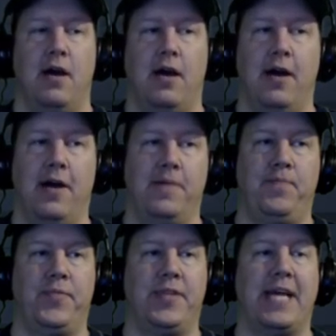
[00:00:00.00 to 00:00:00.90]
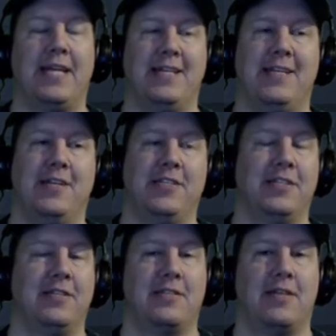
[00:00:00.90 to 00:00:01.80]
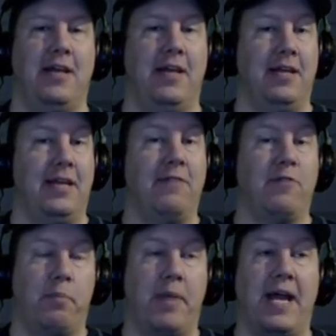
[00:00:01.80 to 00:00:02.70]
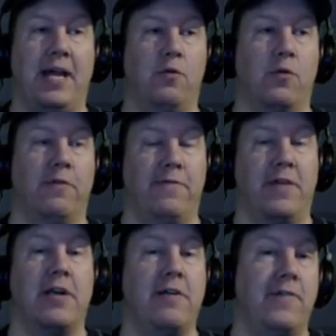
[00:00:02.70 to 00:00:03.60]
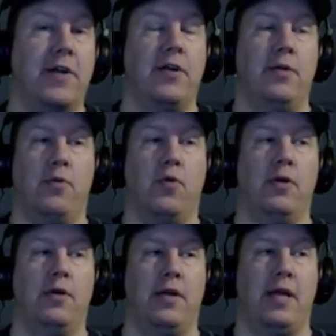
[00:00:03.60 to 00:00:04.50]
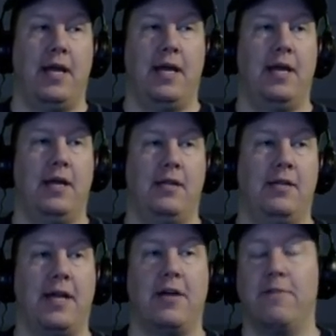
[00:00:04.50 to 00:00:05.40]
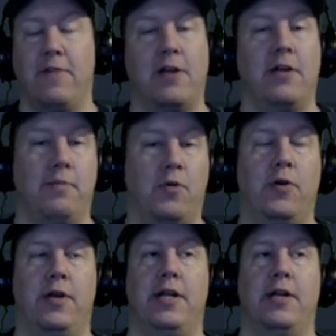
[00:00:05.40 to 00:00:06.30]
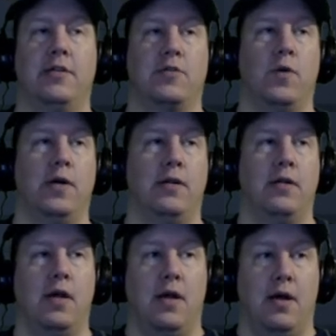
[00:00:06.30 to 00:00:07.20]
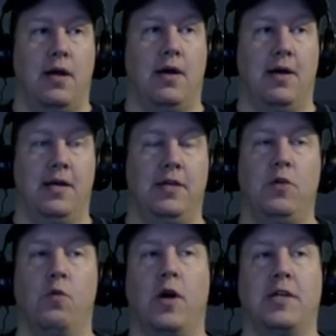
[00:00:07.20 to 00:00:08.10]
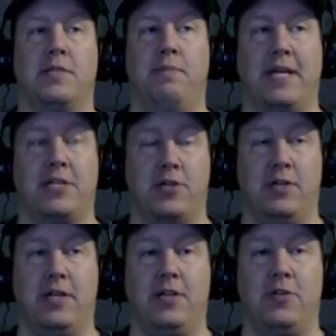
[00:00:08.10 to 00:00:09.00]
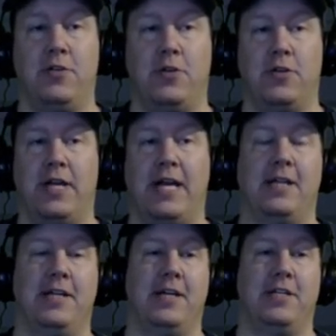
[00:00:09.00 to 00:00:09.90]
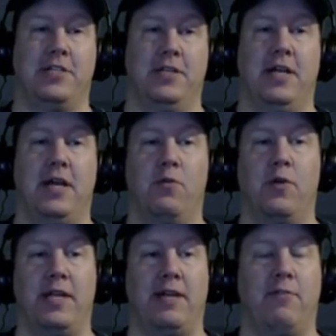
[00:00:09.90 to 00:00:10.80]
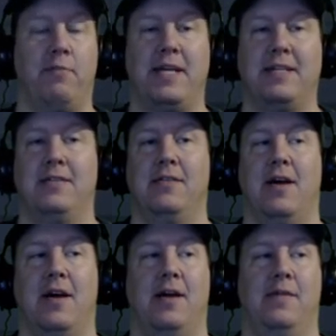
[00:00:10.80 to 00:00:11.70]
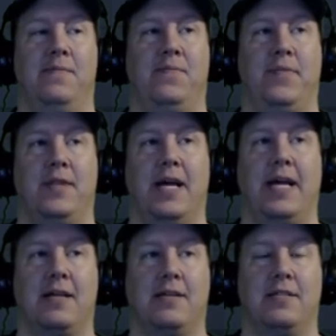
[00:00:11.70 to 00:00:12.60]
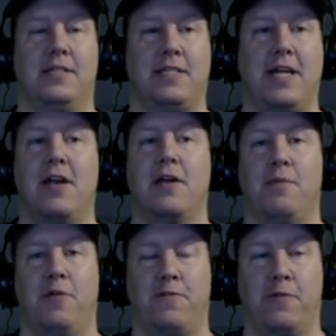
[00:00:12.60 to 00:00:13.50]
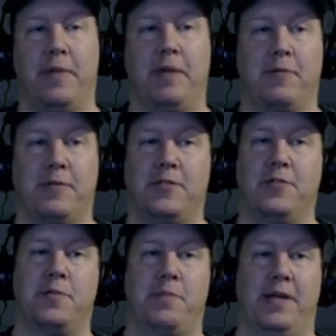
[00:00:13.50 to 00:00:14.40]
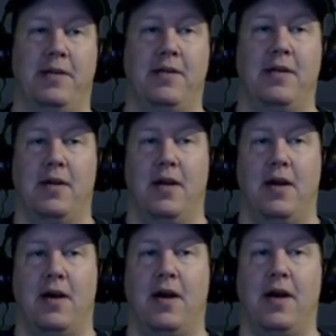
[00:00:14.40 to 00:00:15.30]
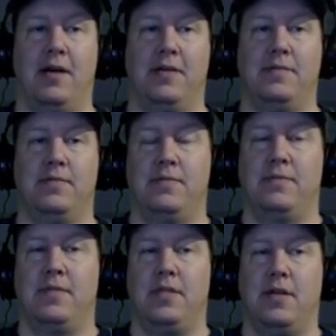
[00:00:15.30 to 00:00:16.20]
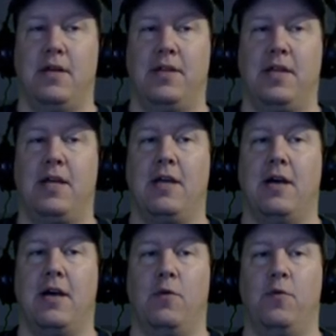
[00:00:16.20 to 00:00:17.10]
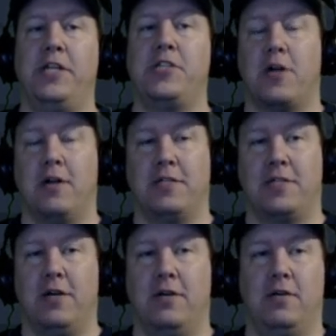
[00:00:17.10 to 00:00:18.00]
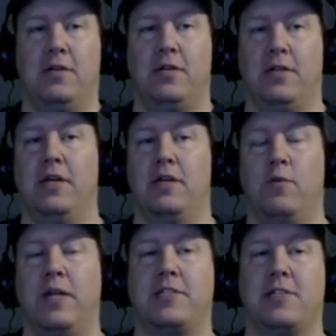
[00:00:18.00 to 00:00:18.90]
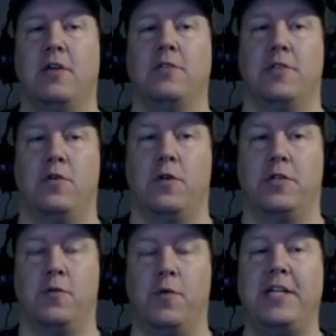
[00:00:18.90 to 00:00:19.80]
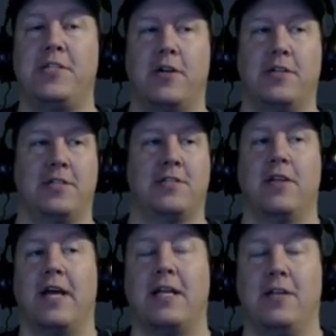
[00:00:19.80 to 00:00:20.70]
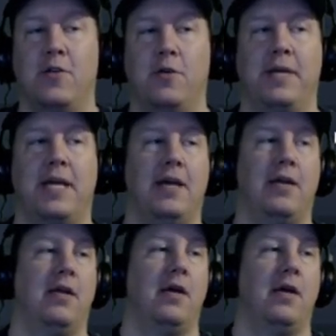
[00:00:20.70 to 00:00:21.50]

Uh, daily dungeons in Evil Bane were very, very important, and they are very important here as well. Uh, you want to make sure that you do your daily dungeon. It wouldn't even be uh, like terrible for people to spend uh, the uh, recharge stone, uh, the red stones, in order to recharge it, so they can do them again.